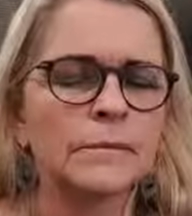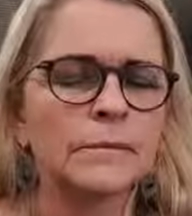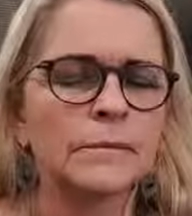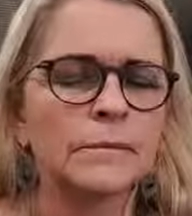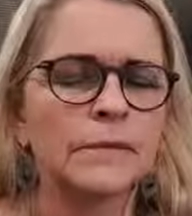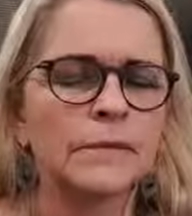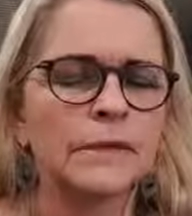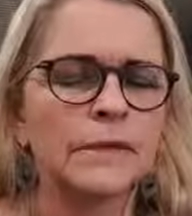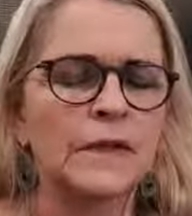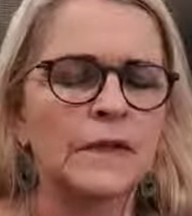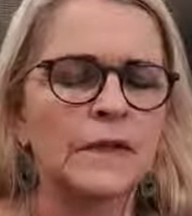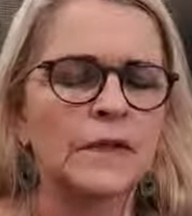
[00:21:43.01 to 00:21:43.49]

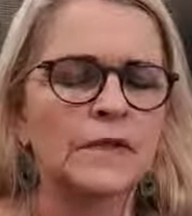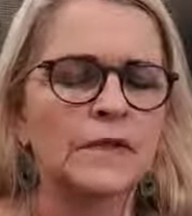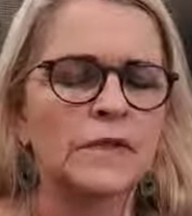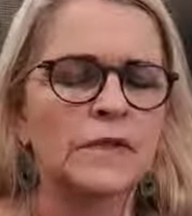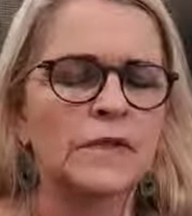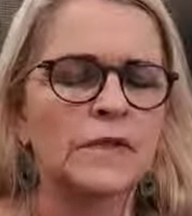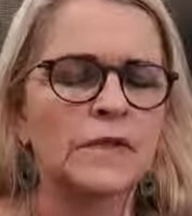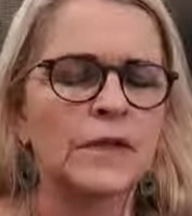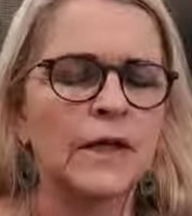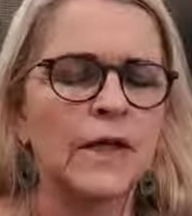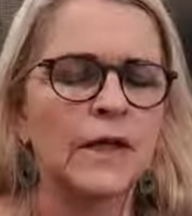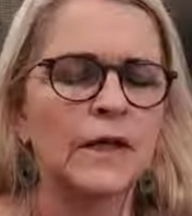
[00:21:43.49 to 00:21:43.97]
that's
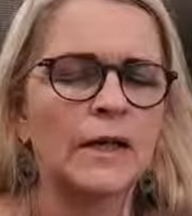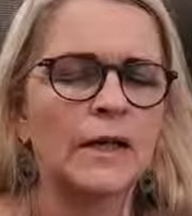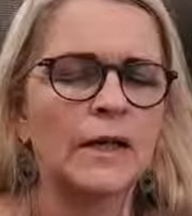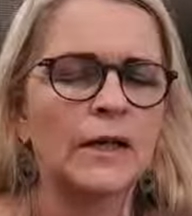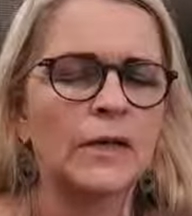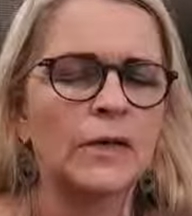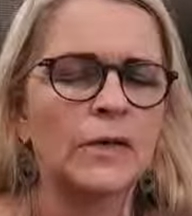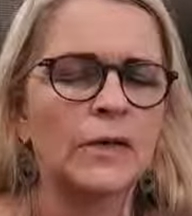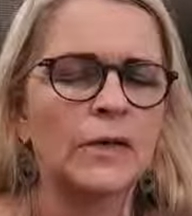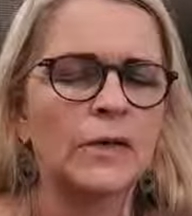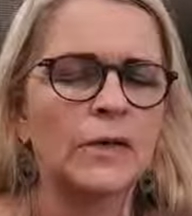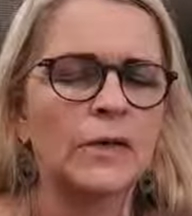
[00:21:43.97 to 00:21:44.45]
stuck in
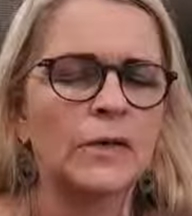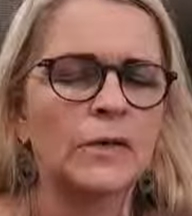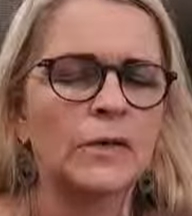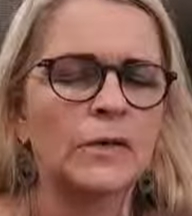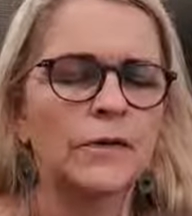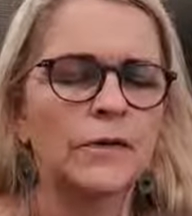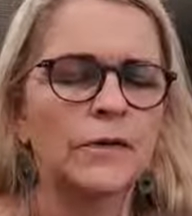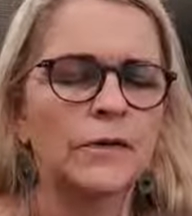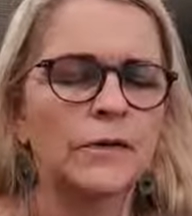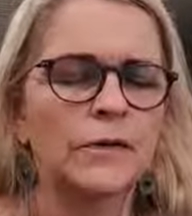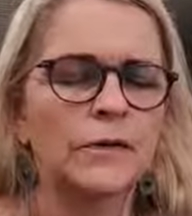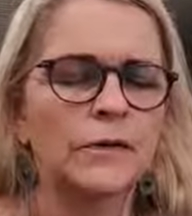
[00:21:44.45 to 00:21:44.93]

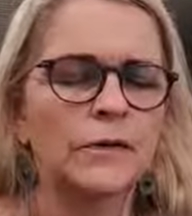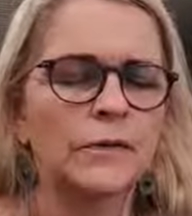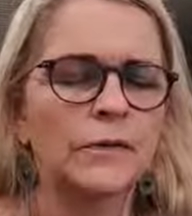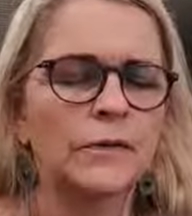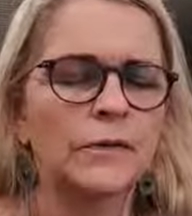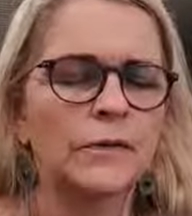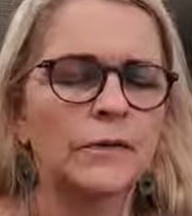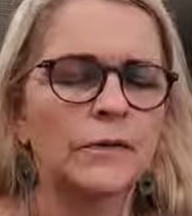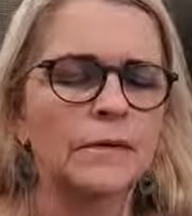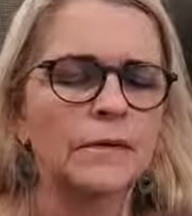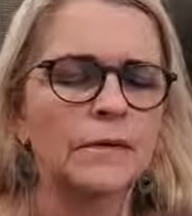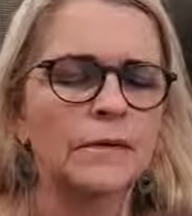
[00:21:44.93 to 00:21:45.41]
hurt
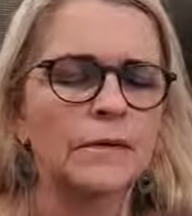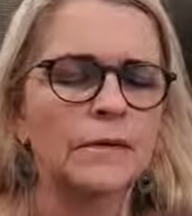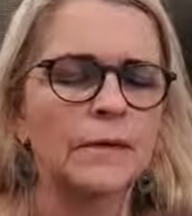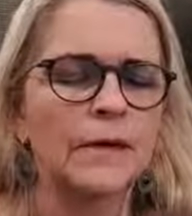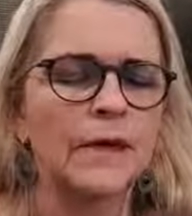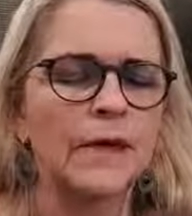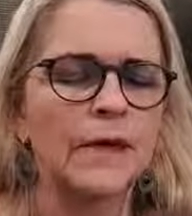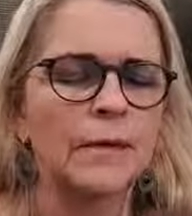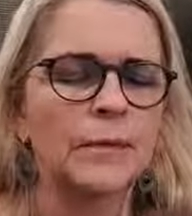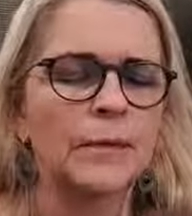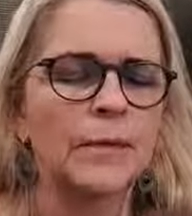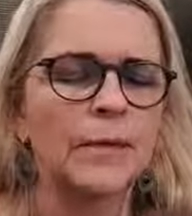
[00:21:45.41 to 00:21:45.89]

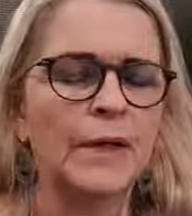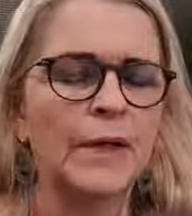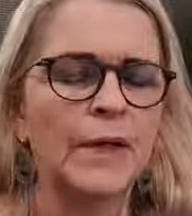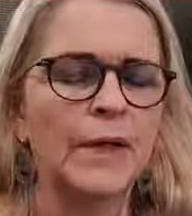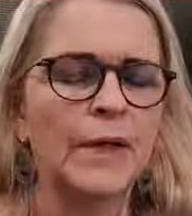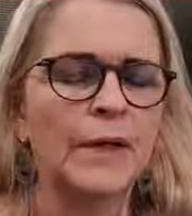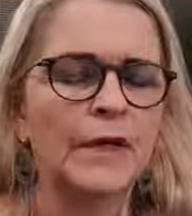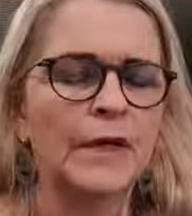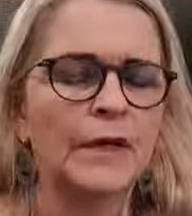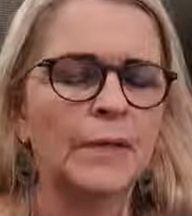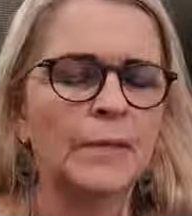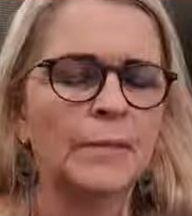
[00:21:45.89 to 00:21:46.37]
and
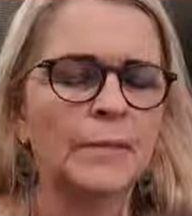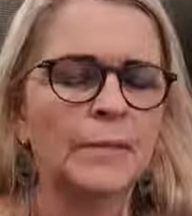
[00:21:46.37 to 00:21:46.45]
pain.